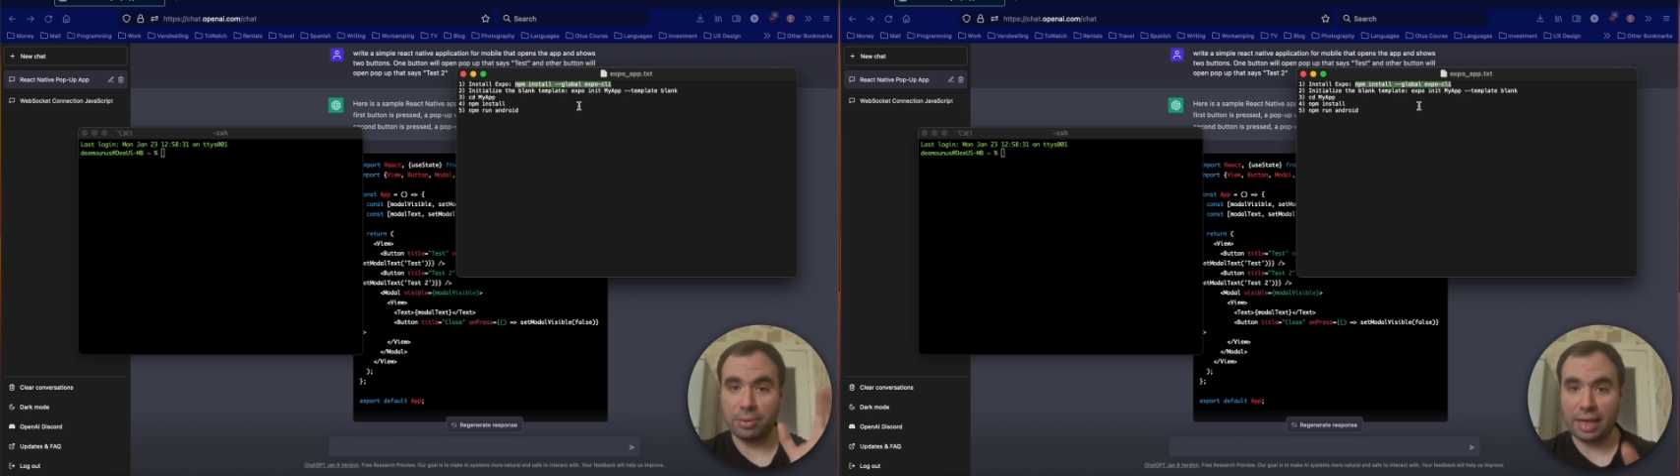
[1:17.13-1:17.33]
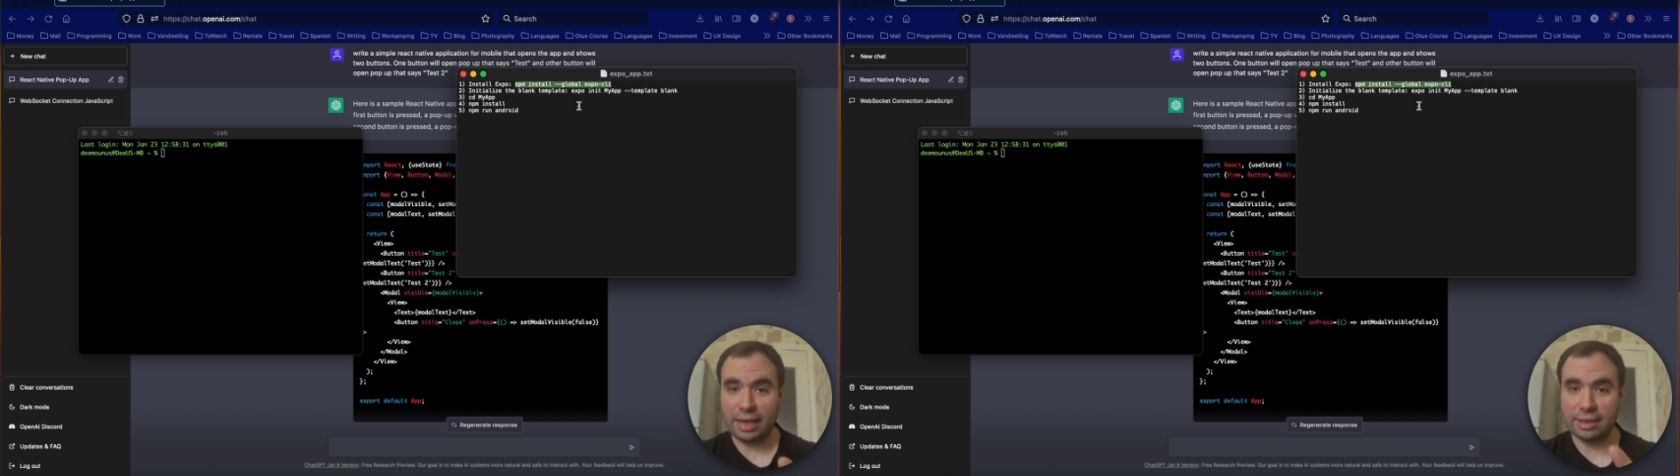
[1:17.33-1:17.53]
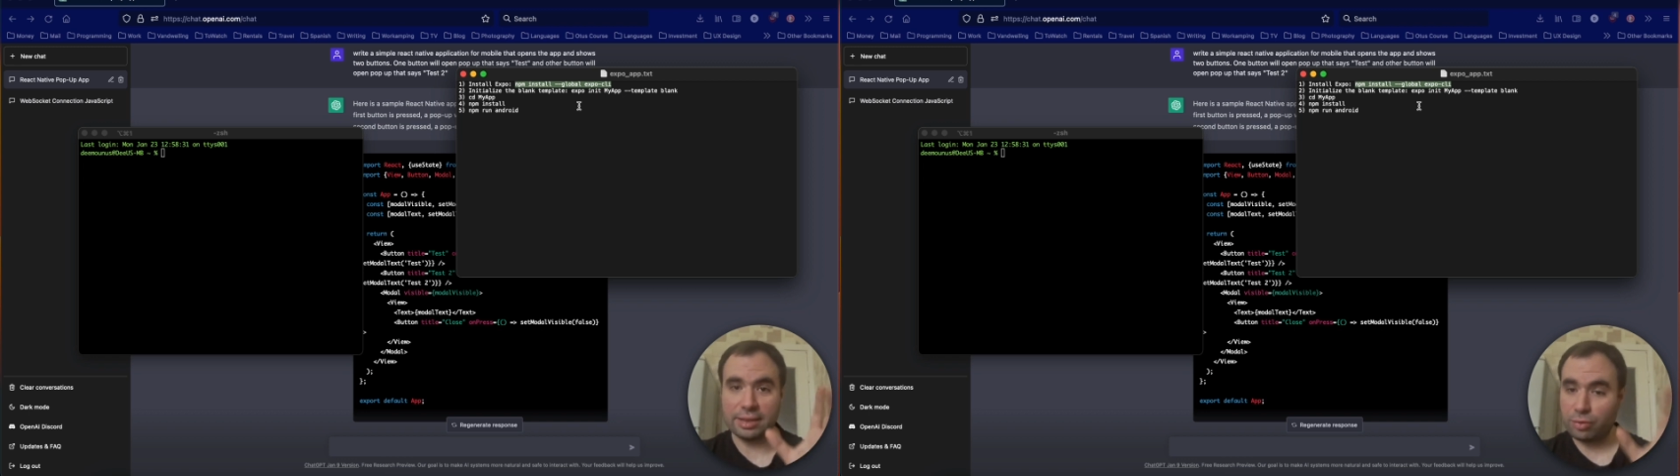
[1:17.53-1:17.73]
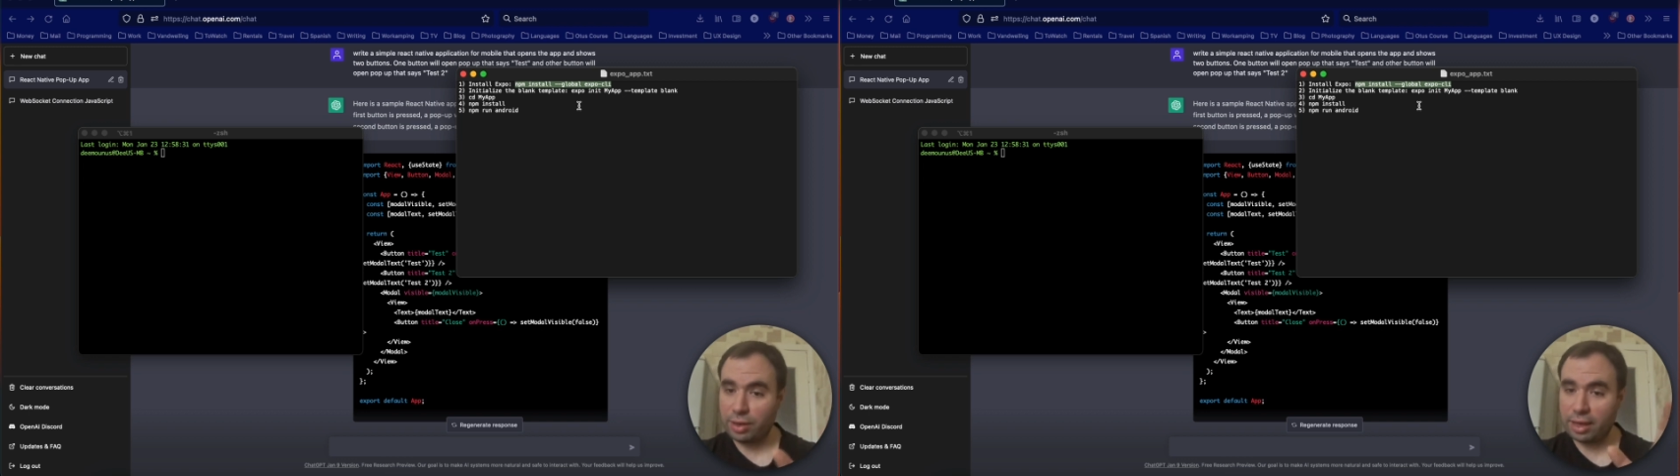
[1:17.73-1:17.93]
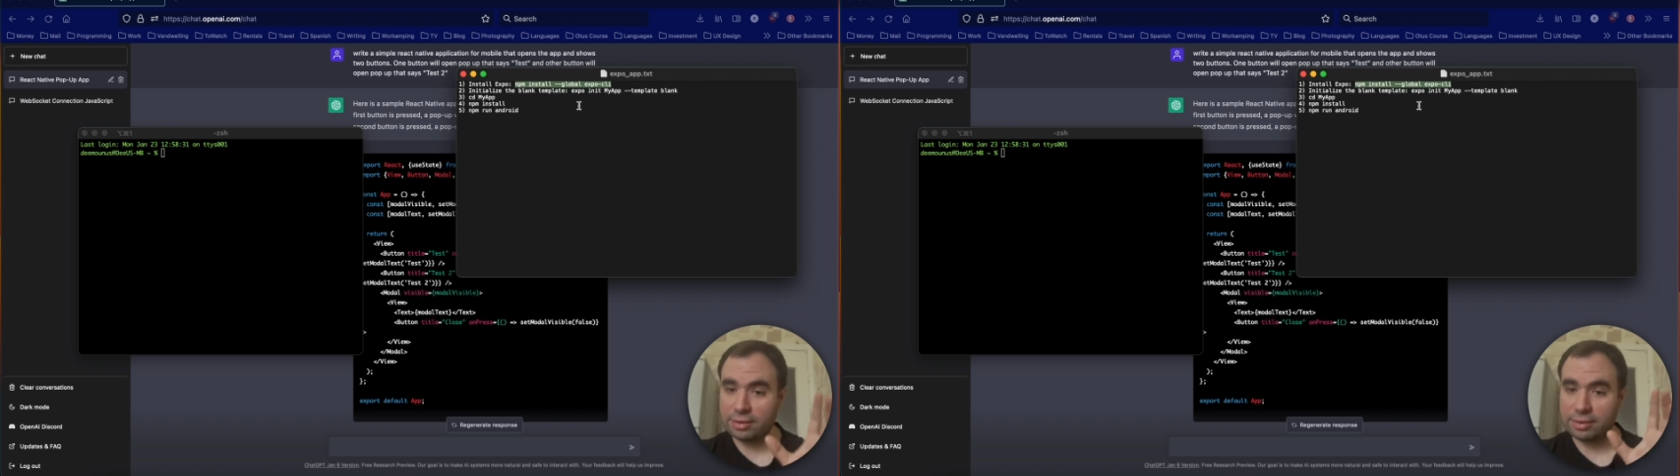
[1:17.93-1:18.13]
blank
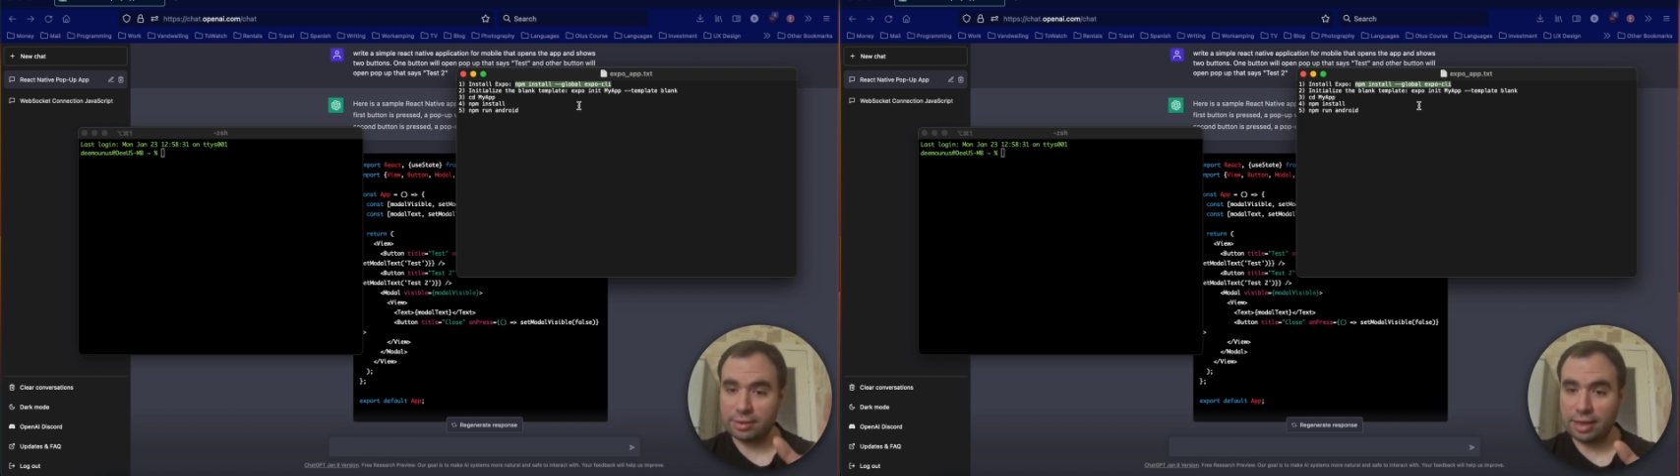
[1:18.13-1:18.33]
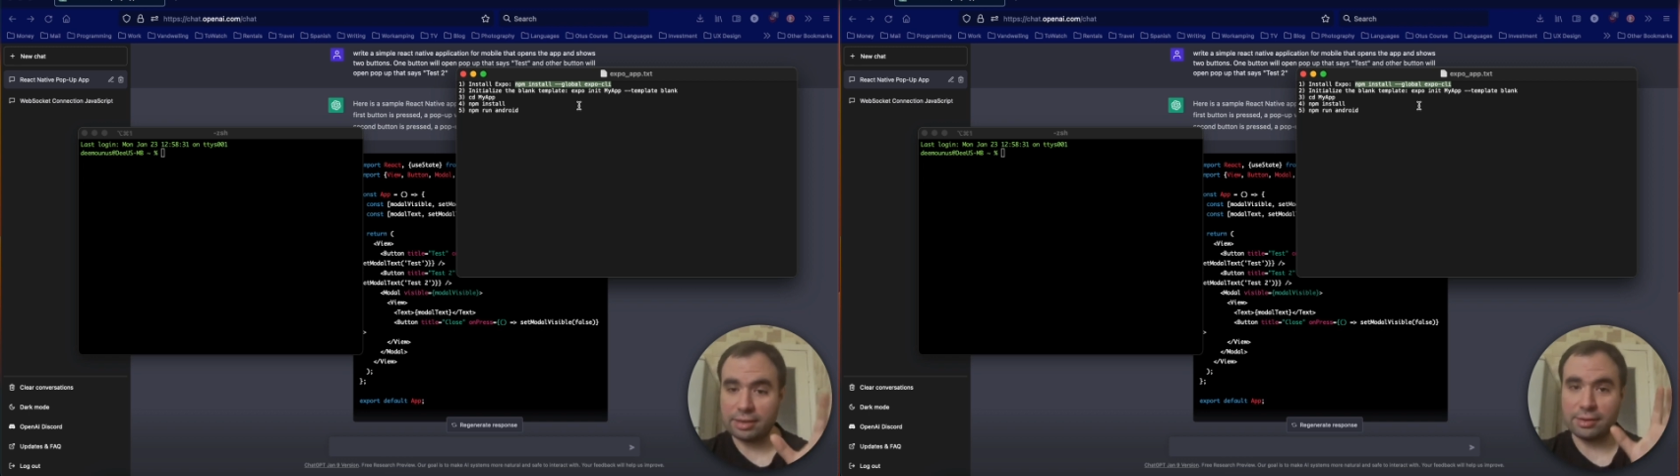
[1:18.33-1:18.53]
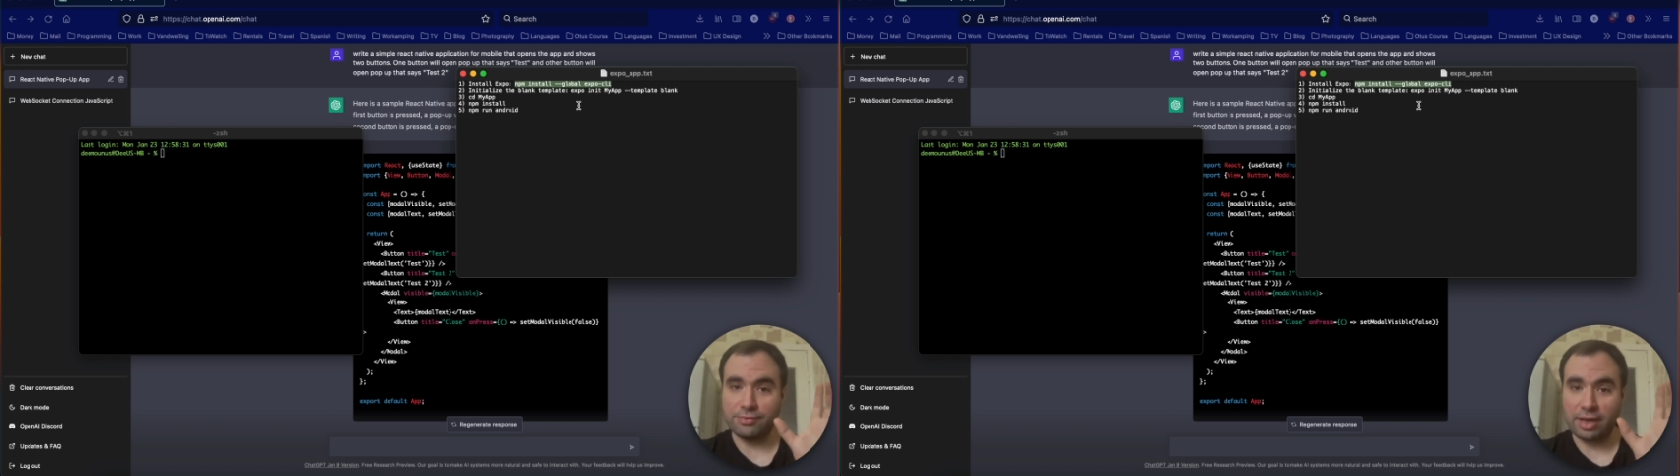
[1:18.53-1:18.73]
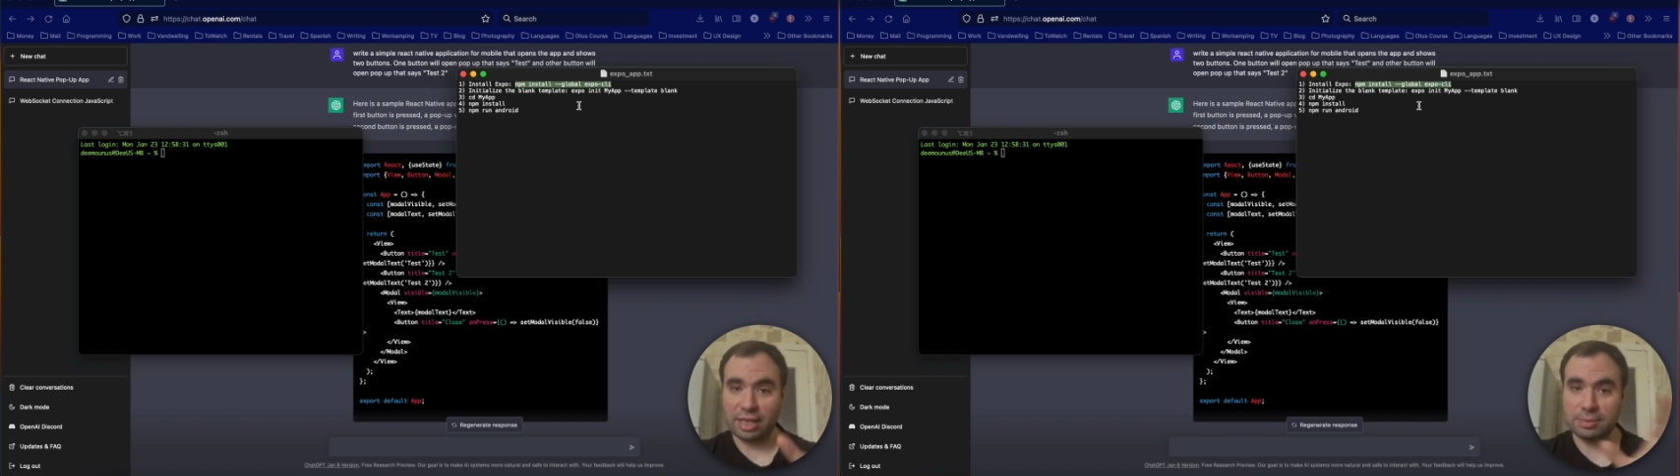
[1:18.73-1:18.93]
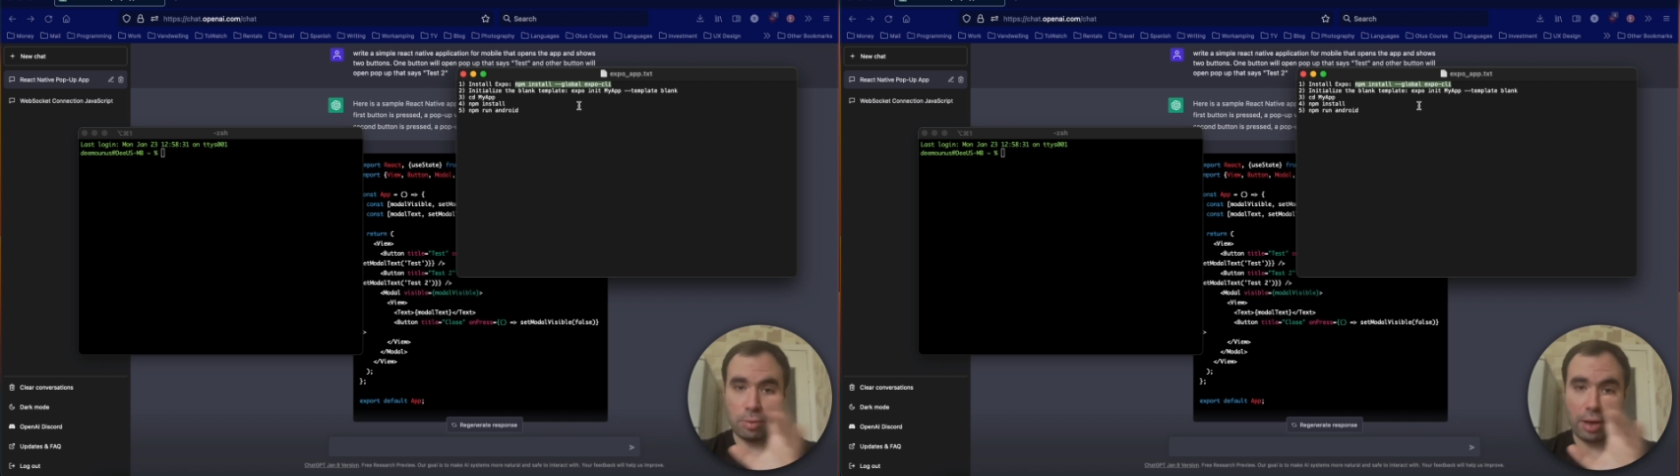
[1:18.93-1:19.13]
React Native Expo